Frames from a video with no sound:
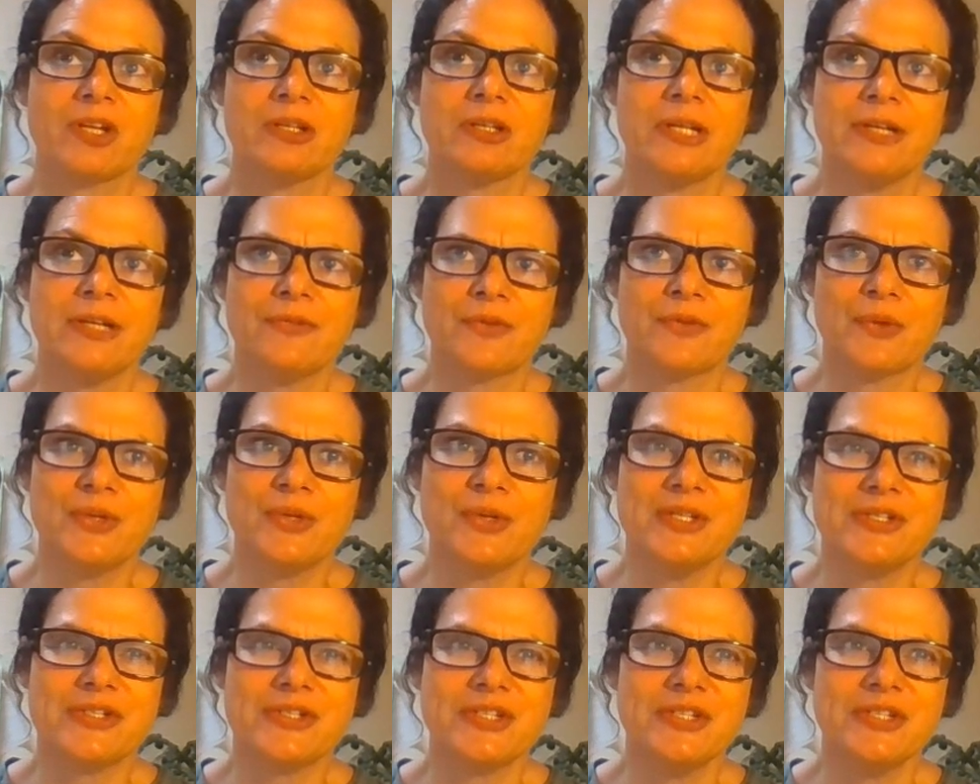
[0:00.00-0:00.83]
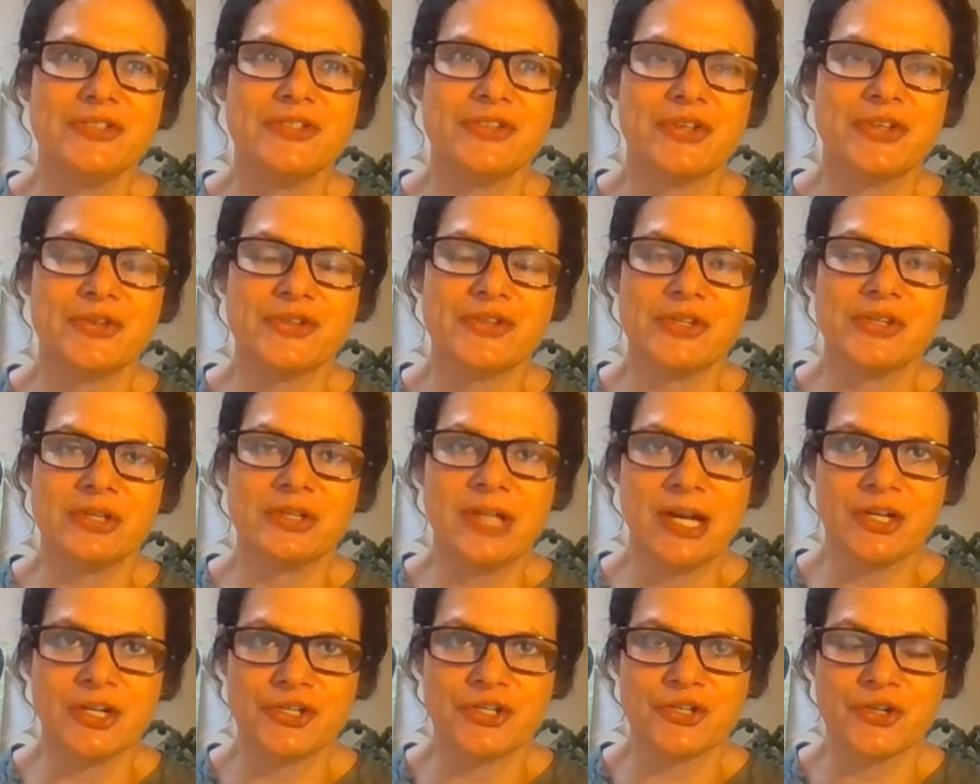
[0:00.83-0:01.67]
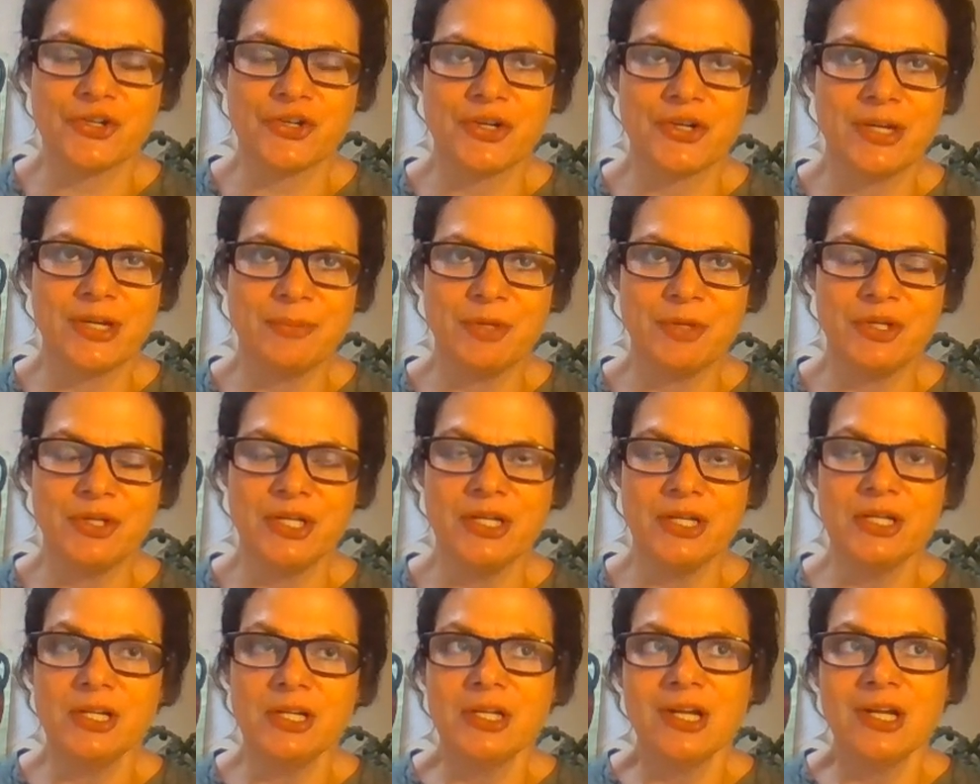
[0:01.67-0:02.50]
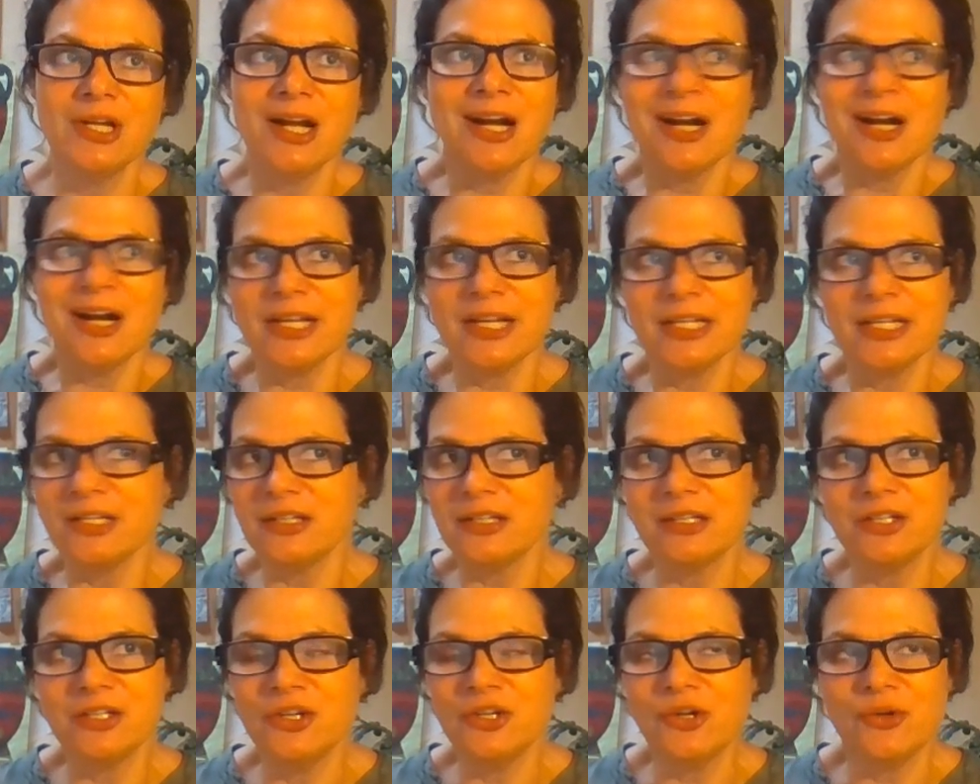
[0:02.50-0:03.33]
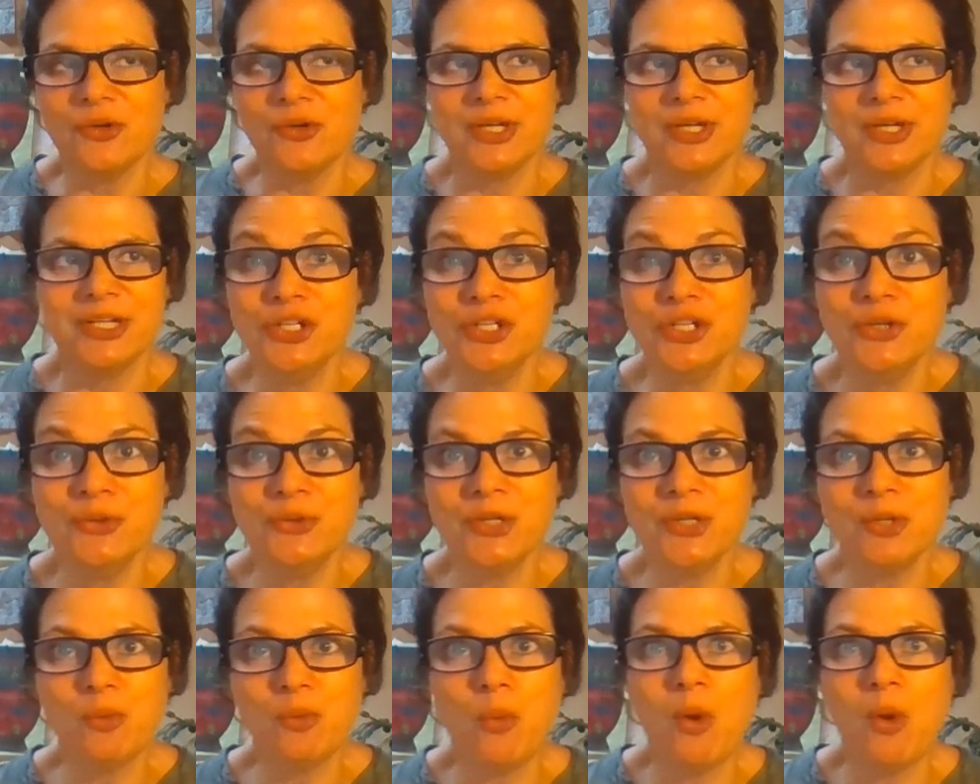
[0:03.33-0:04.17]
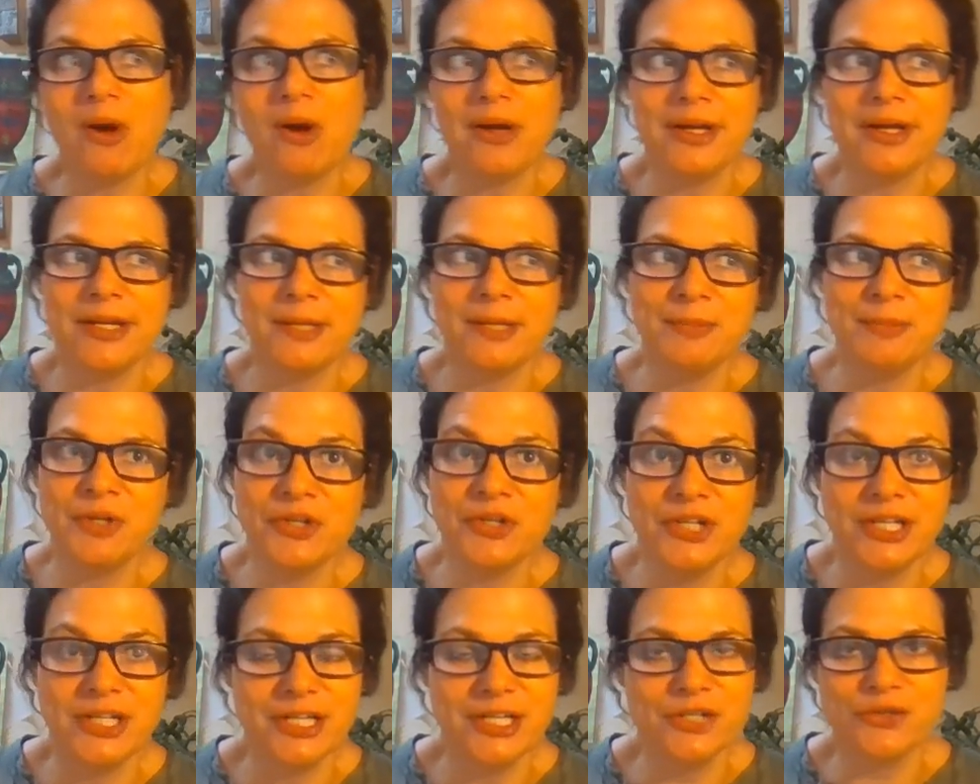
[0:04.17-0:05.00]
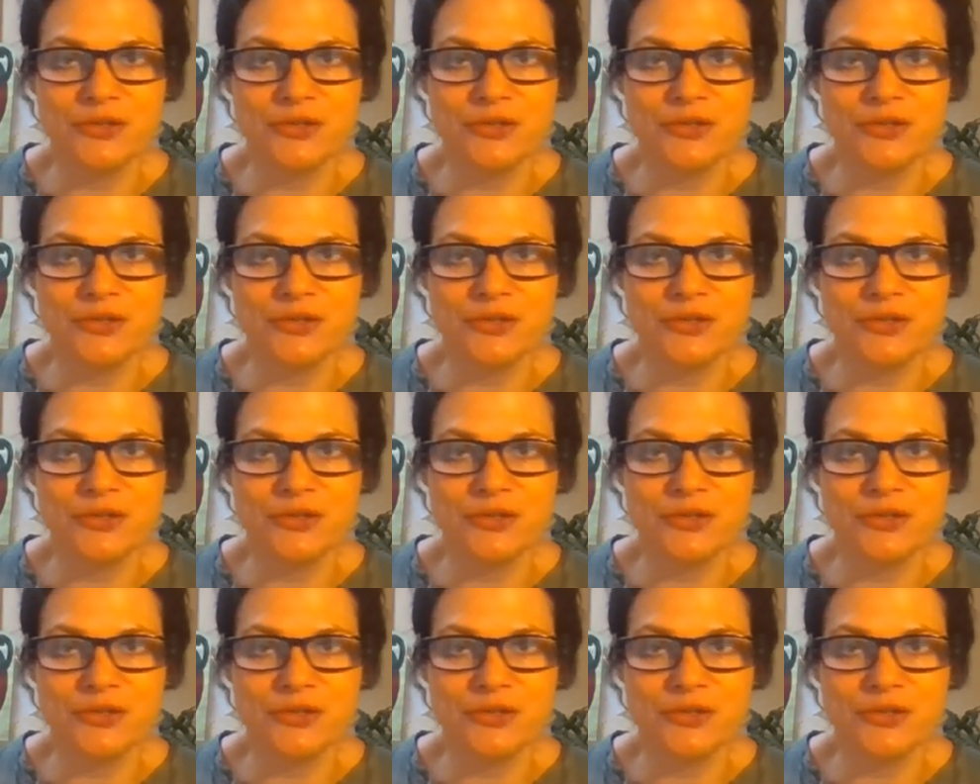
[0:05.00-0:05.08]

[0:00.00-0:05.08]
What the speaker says: Like, for instance, there's a lecture, and I'm going to, in Unit 1, I'm going to